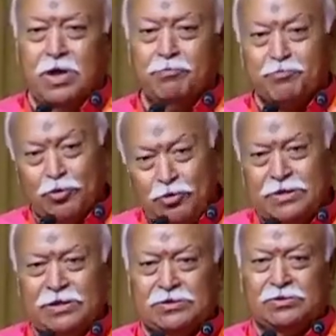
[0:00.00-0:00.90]
We have
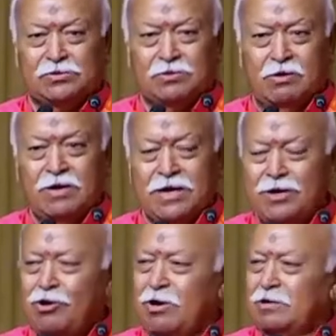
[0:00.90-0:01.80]
proved this
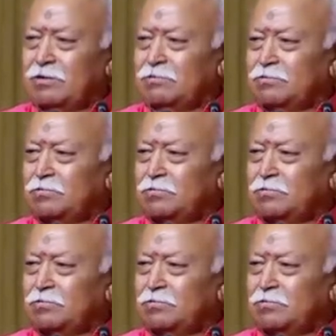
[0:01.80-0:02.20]
on and on.